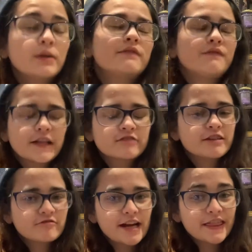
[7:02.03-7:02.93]
Victory
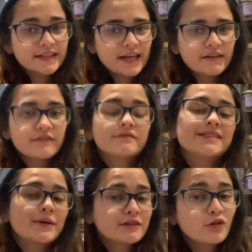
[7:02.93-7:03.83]
is Greater Than Death.
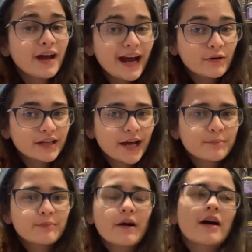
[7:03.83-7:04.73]
Now it's not out yet,
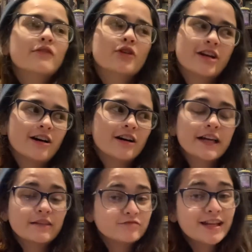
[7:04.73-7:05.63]
but I've got an ARC
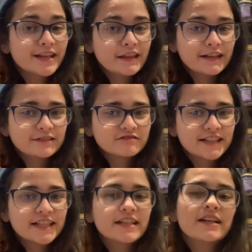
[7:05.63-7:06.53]
and I'm really excited to
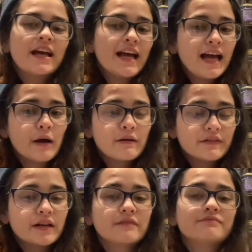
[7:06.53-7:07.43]
read it.
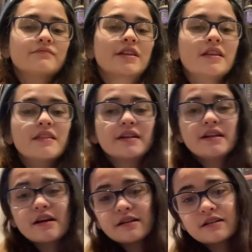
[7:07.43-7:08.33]
However, this is
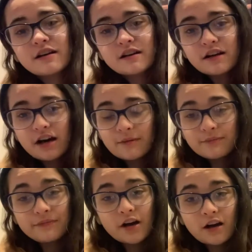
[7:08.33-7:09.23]
the
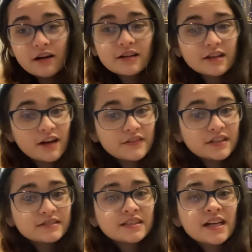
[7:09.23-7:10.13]
ARC
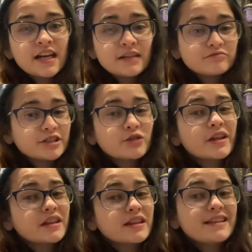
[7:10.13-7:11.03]
cover. I'm pretty sure
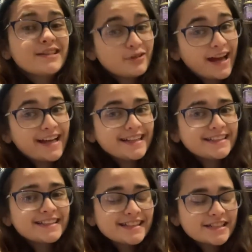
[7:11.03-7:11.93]
this is the
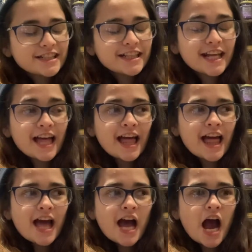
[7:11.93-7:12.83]
UK edition,
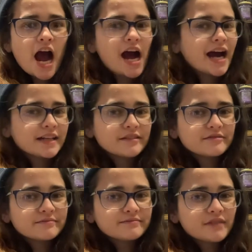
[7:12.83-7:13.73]
and
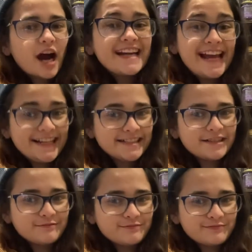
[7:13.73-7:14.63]
I hate
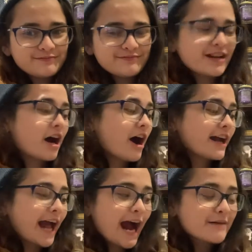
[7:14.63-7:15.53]
it. I
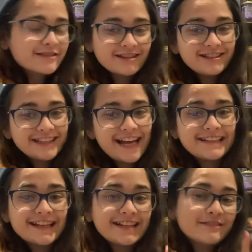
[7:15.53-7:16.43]
absolutely hate it.